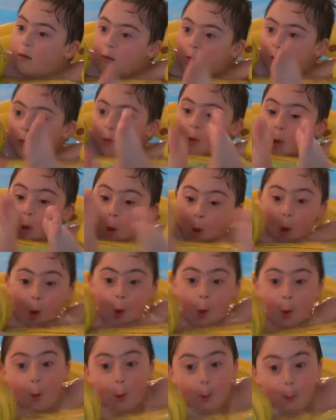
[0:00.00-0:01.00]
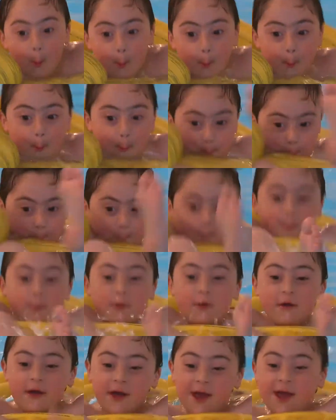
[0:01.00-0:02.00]
my patients. They are
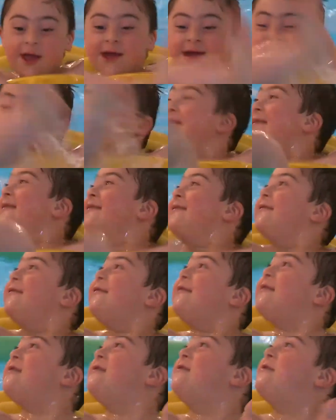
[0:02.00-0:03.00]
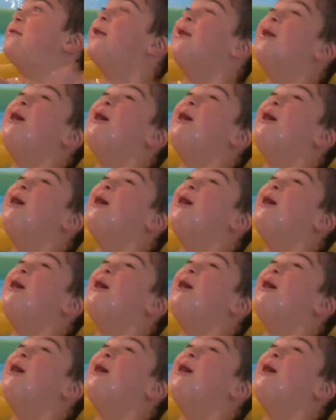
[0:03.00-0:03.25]
happy to stay here. The